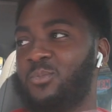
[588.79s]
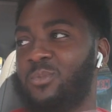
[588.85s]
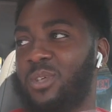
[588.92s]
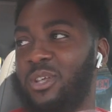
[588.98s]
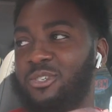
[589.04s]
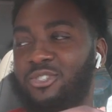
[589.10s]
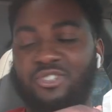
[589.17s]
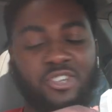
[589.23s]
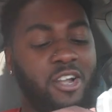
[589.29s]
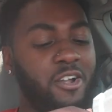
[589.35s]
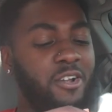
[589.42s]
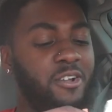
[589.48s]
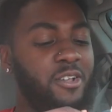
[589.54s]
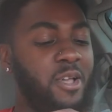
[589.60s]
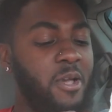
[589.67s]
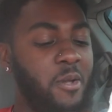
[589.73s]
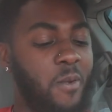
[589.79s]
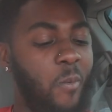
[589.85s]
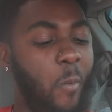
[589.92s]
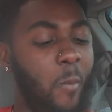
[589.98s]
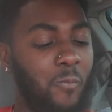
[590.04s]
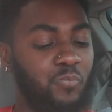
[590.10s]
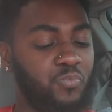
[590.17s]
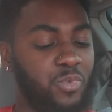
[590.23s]
Like, sure, yeah,
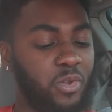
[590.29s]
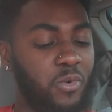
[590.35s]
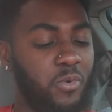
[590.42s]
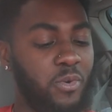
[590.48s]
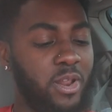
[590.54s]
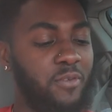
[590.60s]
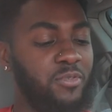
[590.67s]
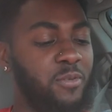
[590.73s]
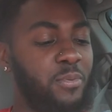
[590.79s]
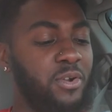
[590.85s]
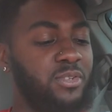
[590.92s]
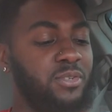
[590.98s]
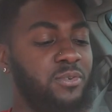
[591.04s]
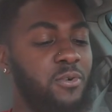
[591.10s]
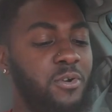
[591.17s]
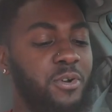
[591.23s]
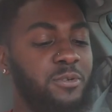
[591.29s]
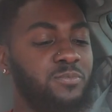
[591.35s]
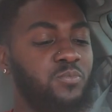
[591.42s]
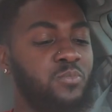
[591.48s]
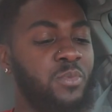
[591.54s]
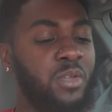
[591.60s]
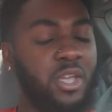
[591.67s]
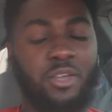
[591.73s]
whatever the person ordered.
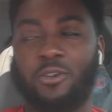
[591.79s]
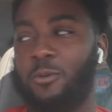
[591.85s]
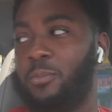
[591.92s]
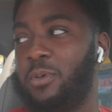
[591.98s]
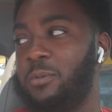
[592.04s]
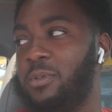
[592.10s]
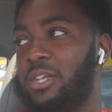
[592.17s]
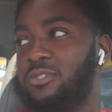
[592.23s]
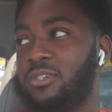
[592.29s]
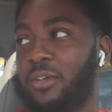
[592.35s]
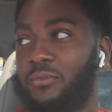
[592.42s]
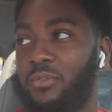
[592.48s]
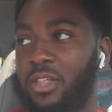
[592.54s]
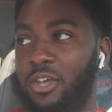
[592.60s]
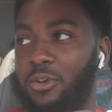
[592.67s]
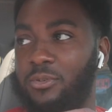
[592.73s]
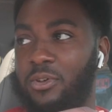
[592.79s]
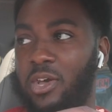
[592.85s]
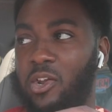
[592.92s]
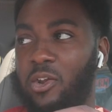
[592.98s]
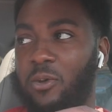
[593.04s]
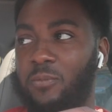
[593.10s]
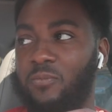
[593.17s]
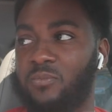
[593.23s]
And, you know, people at Chick-fil-A don't know how
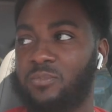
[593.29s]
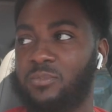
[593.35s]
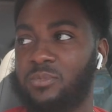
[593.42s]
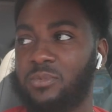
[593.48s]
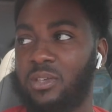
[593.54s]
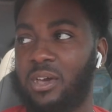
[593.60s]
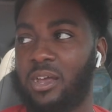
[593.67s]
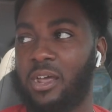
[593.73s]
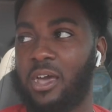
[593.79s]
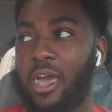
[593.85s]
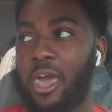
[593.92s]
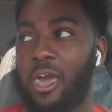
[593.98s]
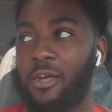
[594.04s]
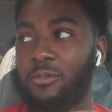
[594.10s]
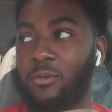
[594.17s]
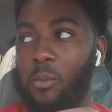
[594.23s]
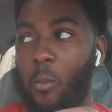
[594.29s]
to act.